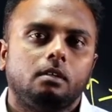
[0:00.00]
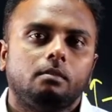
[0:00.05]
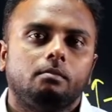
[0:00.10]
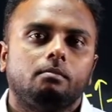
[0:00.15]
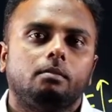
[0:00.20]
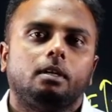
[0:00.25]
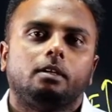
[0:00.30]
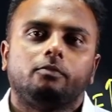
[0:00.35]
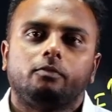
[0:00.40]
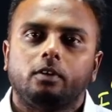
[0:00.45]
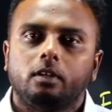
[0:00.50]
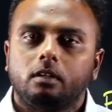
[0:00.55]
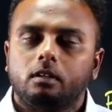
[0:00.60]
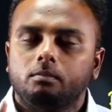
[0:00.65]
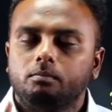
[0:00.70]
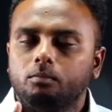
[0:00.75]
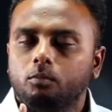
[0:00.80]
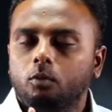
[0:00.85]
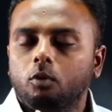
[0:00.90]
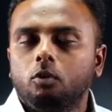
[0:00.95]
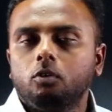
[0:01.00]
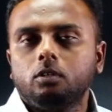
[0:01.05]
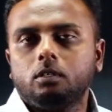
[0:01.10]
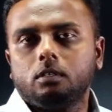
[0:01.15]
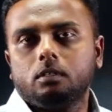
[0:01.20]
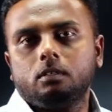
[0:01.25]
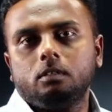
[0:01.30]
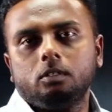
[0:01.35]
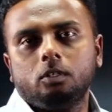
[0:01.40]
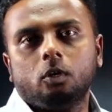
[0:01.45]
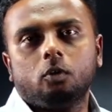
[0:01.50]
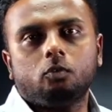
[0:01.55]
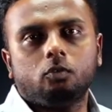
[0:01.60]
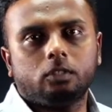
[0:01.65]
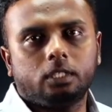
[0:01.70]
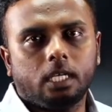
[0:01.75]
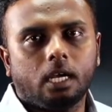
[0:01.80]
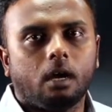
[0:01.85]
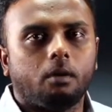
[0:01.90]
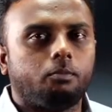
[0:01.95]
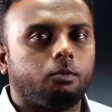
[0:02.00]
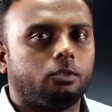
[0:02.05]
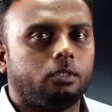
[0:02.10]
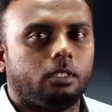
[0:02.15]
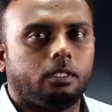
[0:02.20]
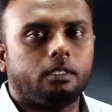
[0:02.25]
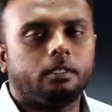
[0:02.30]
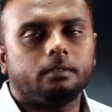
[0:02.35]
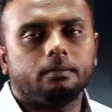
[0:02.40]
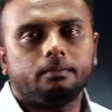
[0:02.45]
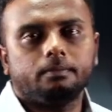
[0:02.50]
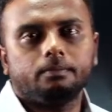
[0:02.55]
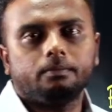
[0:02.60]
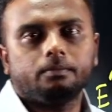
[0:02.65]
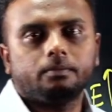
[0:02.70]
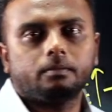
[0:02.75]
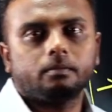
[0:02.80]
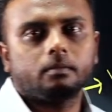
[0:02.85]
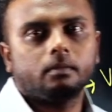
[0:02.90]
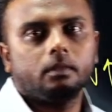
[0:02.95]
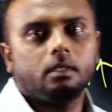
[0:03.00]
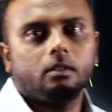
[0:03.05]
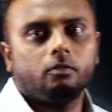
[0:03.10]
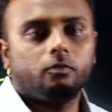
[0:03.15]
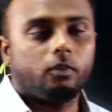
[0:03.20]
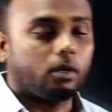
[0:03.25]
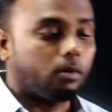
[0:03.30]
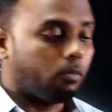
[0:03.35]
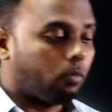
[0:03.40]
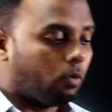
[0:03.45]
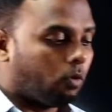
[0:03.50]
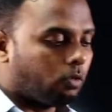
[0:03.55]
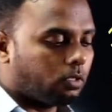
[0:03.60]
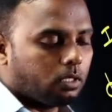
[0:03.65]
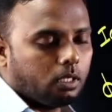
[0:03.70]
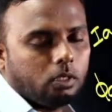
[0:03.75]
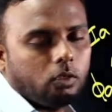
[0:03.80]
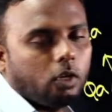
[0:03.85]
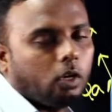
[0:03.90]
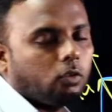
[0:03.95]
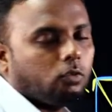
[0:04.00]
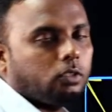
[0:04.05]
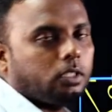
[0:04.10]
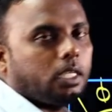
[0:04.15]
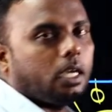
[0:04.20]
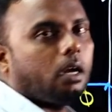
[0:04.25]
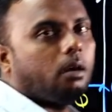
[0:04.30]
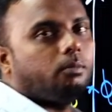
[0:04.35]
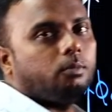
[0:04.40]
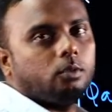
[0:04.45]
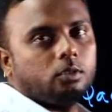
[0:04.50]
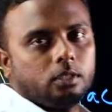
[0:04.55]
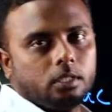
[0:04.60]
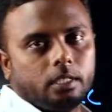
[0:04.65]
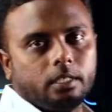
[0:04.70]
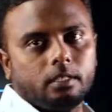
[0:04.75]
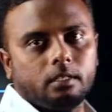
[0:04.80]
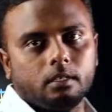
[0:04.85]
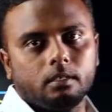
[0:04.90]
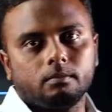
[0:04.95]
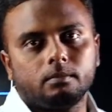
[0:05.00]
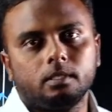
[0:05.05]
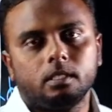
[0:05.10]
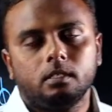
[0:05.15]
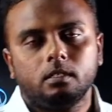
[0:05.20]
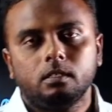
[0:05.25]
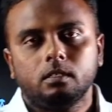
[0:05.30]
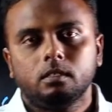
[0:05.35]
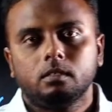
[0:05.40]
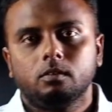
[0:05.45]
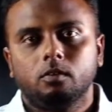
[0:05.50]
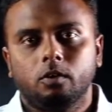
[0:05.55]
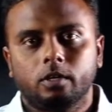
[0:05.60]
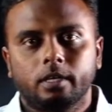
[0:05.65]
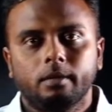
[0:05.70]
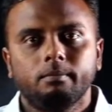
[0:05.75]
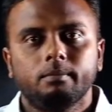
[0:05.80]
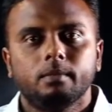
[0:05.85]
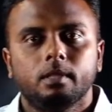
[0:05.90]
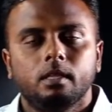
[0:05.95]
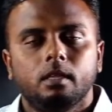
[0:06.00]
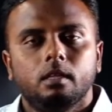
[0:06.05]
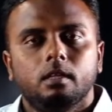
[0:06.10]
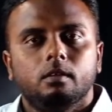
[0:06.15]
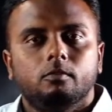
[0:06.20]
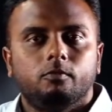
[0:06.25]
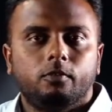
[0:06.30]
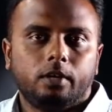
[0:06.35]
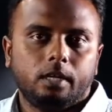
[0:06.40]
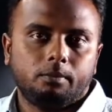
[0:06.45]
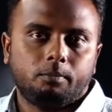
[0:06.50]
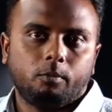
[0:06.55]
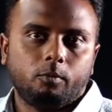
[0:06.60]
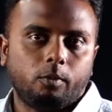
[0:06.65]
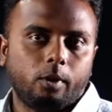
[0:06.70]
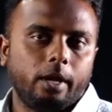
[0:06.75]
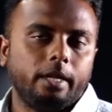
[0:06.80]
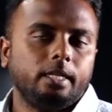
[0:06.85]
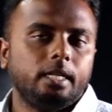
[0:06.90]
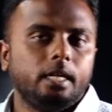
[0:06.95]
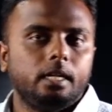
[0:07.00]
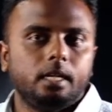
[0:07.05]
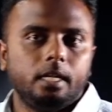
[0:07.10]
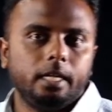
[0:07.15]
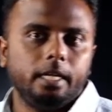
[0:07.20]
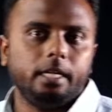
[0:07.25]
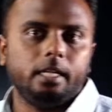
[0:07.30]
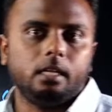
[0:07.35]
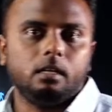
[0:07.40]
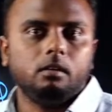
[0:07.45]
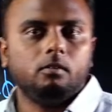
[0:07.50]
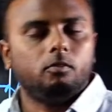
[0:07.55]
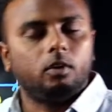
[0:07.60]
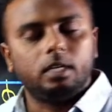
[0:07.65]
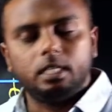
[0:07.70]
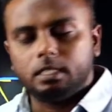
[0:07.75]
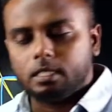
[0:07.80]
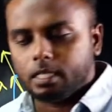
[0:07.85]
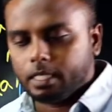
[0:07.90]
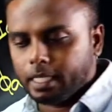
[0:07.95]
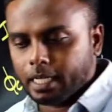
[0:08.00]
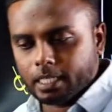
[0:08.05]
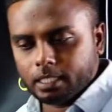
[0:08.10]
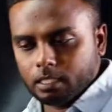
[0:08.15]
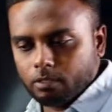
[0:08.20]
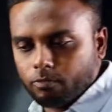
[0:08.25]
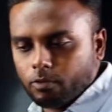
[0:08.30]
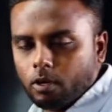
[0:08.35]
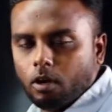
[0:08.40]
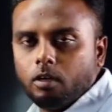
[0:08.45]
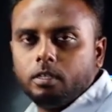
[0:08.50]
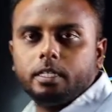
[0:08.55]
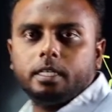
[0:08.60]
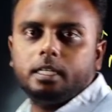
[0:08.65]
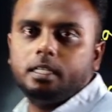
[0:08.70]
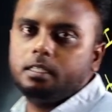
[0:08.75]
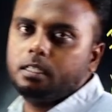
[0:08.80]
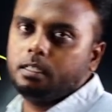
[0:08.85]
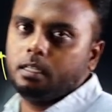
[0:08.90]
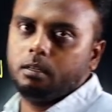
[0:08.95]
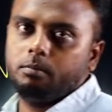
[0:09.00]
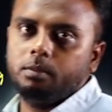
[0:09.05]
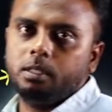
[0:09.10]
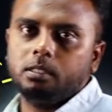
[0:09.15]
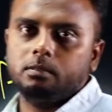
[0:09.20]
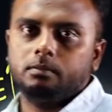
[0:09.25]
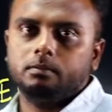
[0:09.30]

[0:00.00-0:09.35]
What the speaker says: But for motor you have to say opposite. For motor you have to say opposite. Okay. For 0.8 leading, what is the reaction for alternator? Tell me.